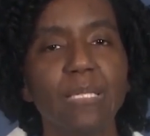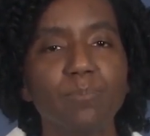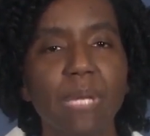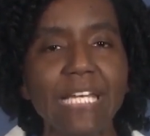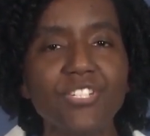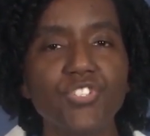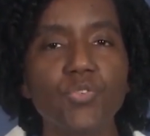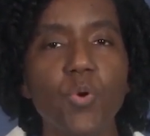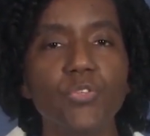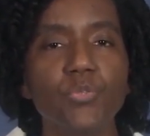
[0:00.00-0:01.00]
And make
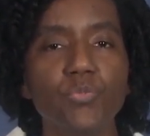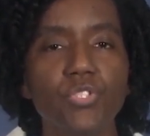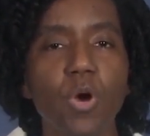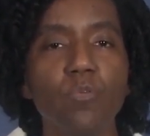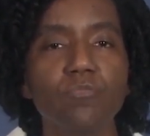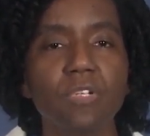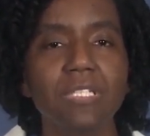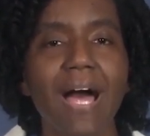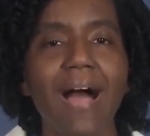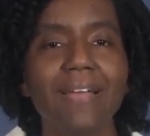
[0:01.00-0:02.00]
sure you don't
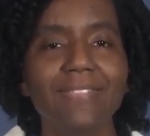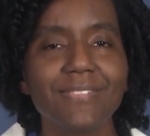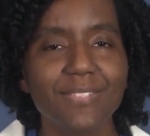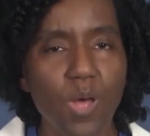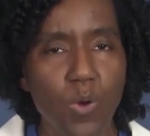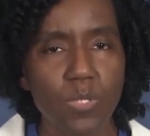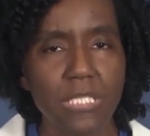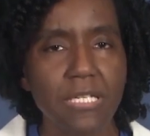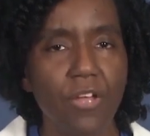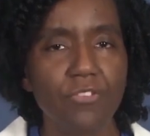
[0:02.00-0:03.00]
rely
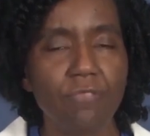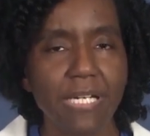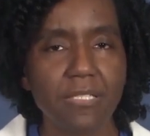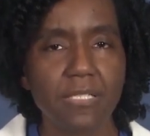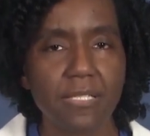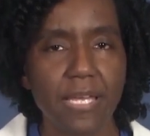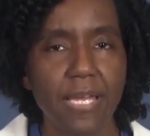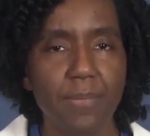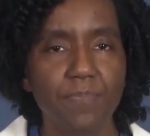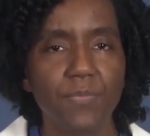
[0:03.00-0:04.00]
solely on the rectal
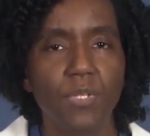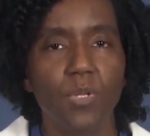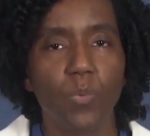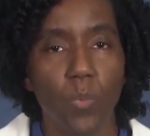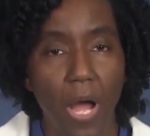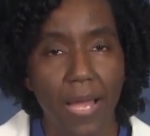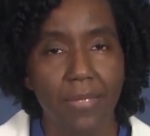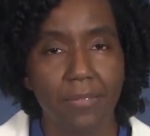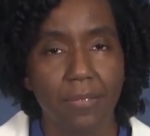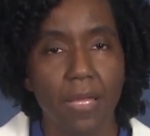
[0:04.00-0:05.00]
exam.
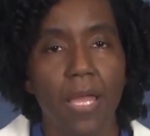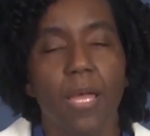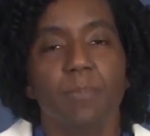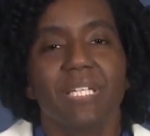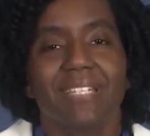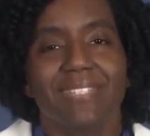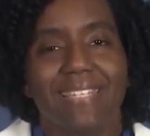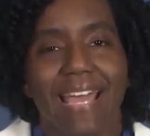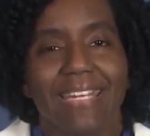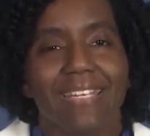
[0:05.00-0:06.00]
Why? Because
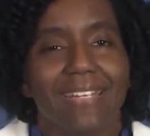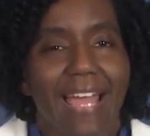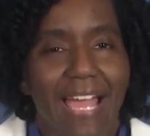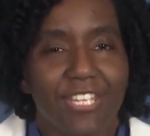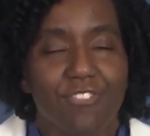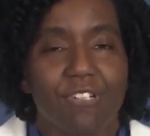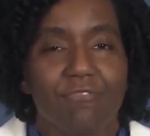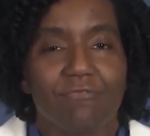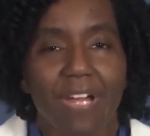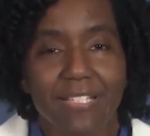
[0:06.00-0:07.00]
getting an
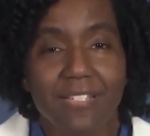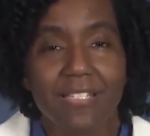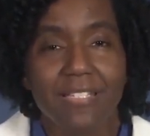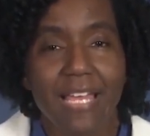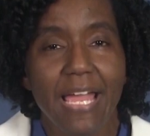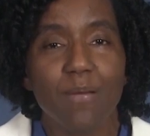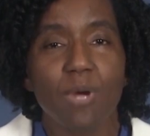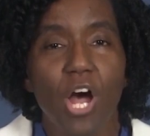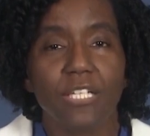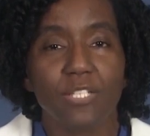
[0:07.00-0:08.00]
accurate rectal
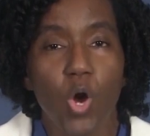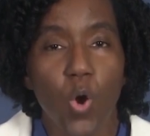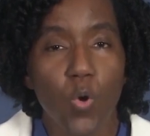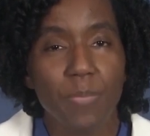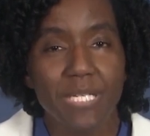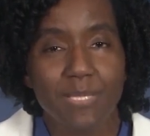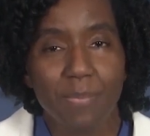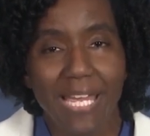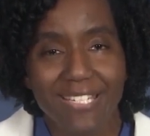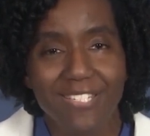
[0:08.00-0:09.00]
exam on an obese
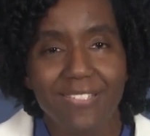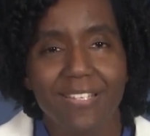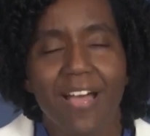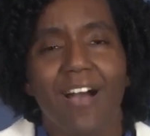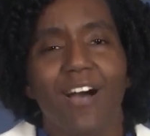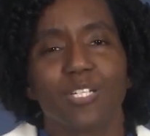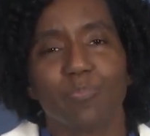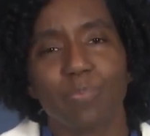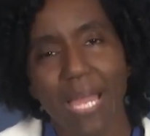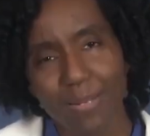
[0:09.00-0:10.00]
patient on
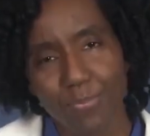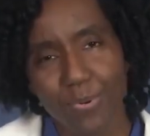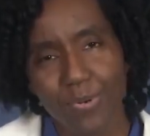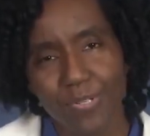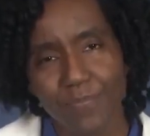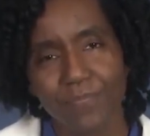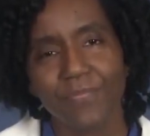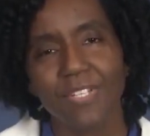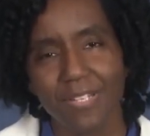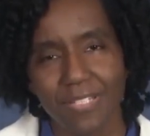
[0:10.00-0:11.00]
a backboard,
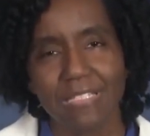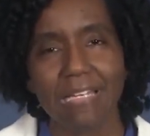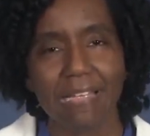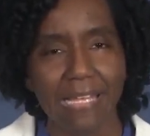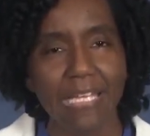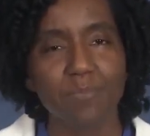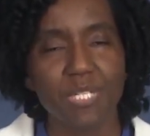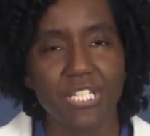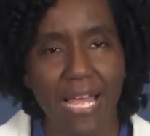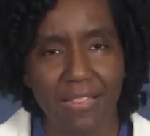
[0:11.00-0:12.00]
yeah, that can
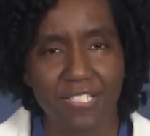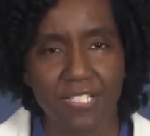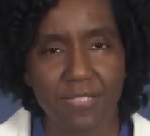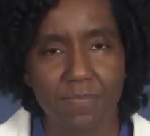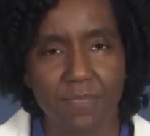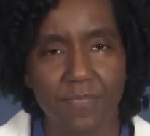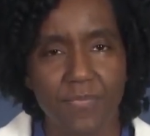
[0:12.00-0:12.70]
be challenging.